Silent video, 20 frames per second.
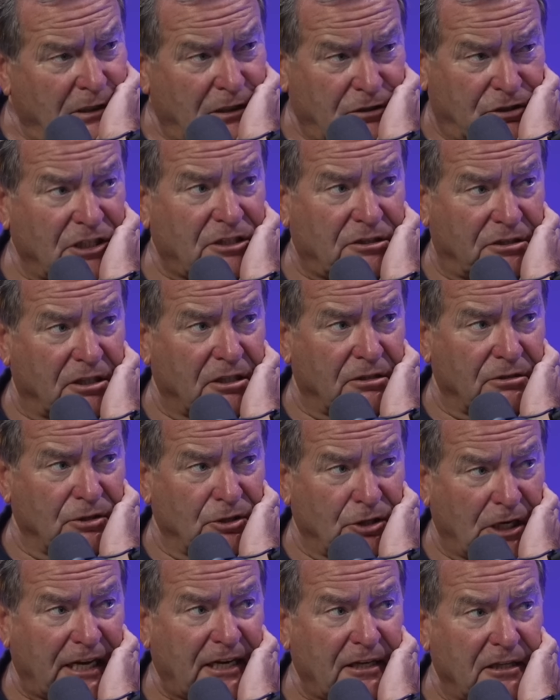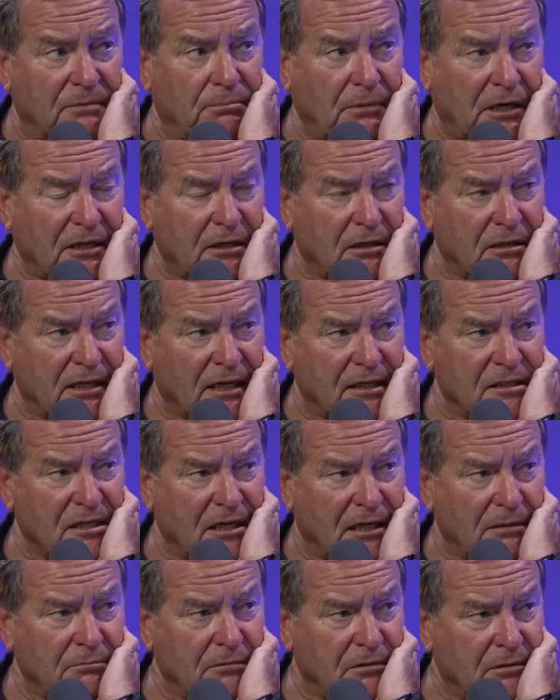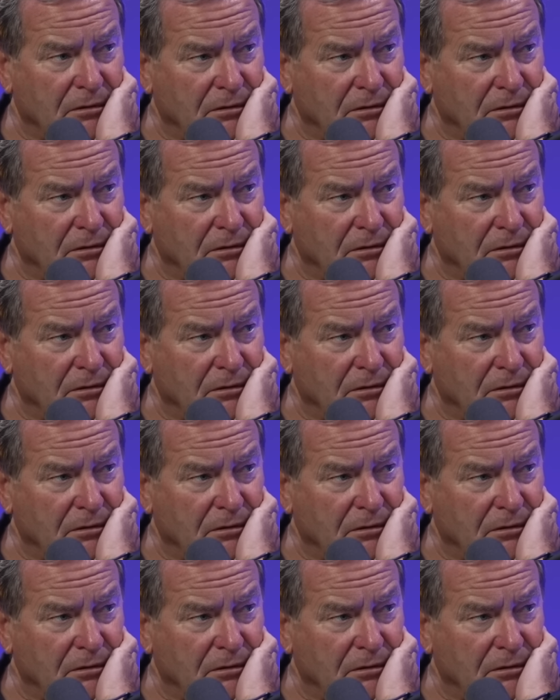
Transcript: Did you need the money at that time?